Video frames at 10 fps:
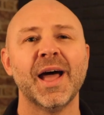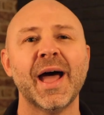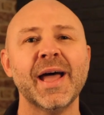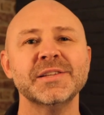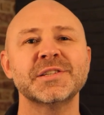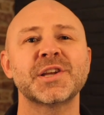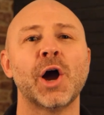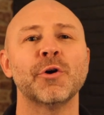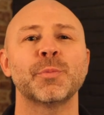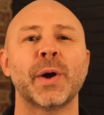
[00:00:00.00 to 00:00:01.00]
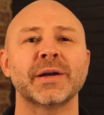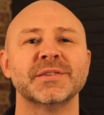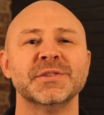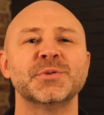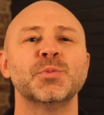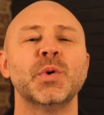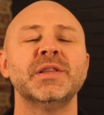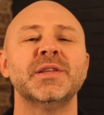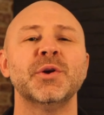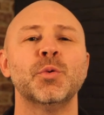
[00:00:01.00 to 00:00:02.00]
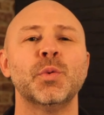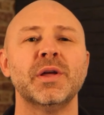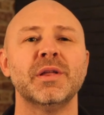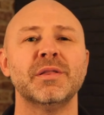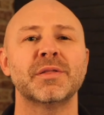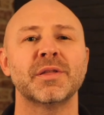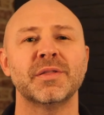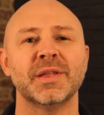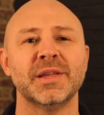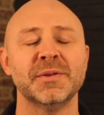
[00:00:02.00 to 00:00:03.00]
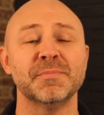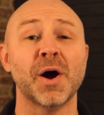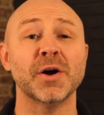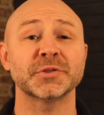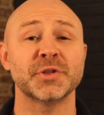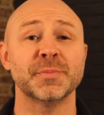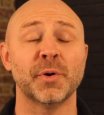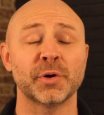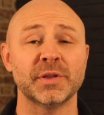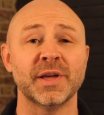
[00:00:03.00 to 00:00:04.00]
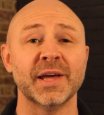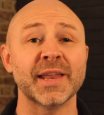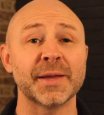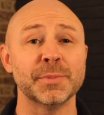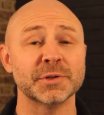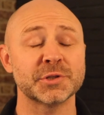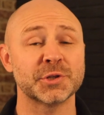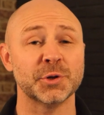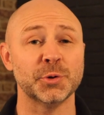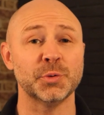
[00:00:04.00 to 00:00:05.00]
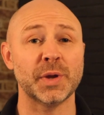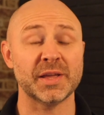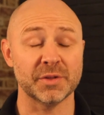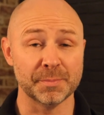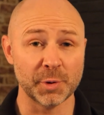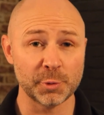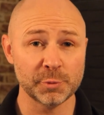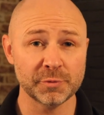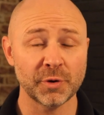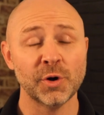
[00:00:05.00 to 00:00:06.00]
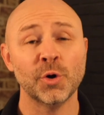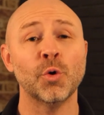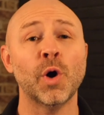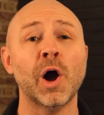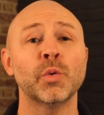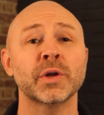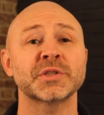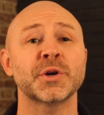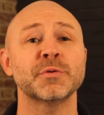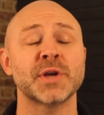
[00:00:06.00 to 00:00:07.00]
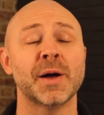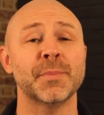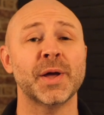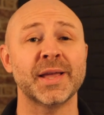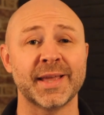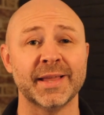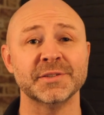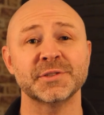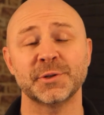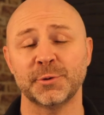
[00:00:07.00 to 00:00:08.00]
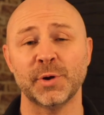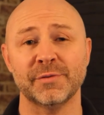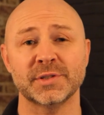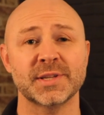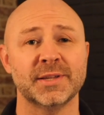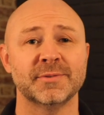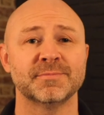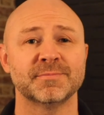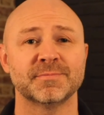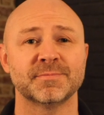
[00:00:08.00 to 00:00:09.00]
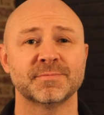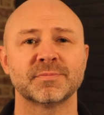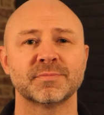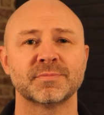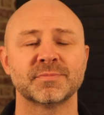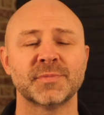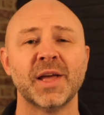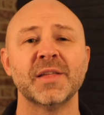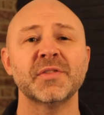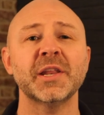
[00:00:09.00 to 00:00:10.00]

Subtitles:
As chiropractors, we deal with the parts of the body that enable us to either move or hold ourselves up against gravity. That